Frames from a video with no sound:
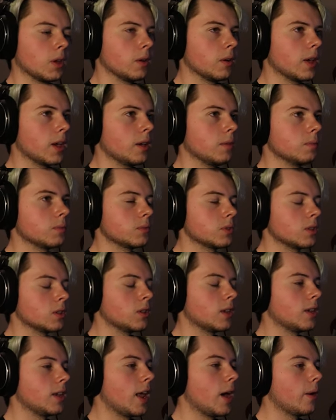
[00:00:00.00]
Okay, so
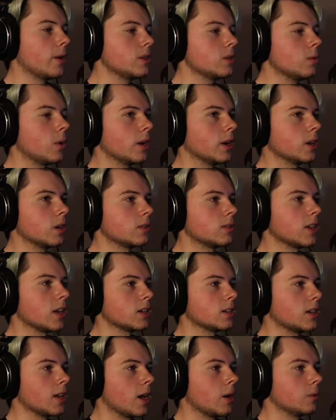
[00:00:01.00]
then now I do want to go
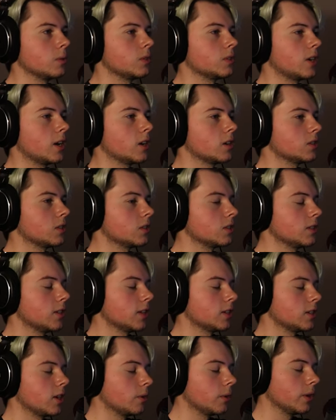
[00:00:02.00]
check downstairs since
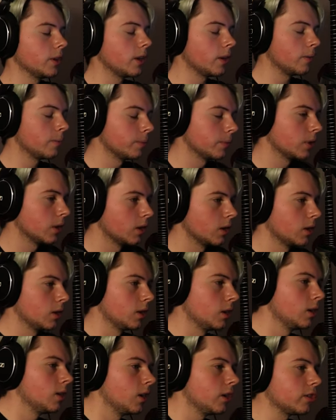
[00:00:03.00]
that's not really a,
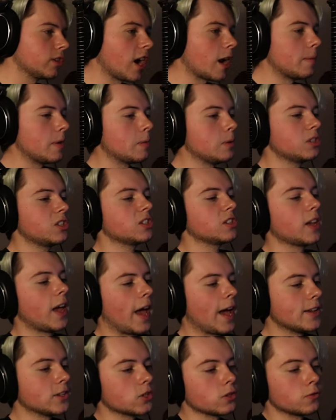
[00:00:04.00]
a trap. Maybe it's just a
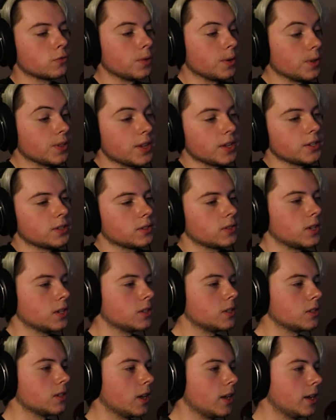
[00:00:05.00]
hazard for this
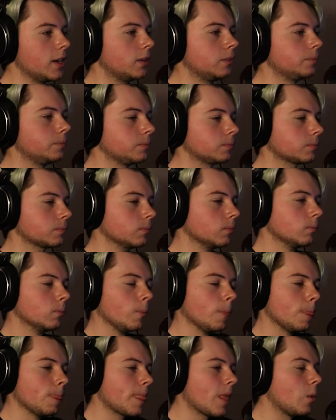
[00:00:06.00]
since uh,
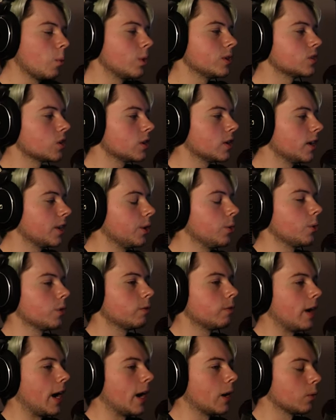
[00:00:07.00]
a wizard hitting you with
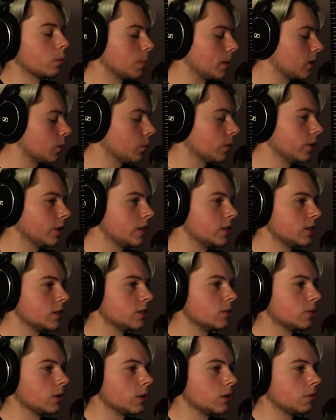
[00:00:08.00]
fire would make it really easy
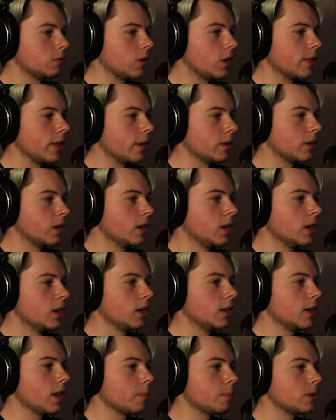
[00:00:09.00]
for you to fall down.
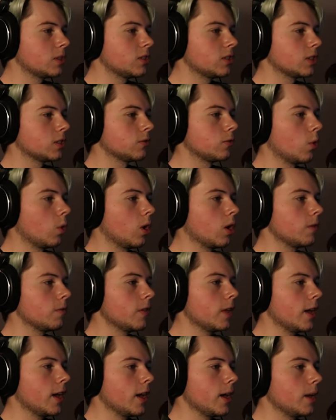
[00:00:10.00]
Yep, it's just four of
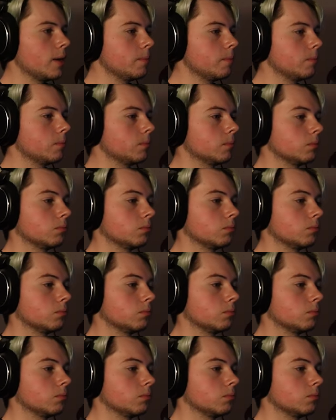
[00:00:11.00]
them.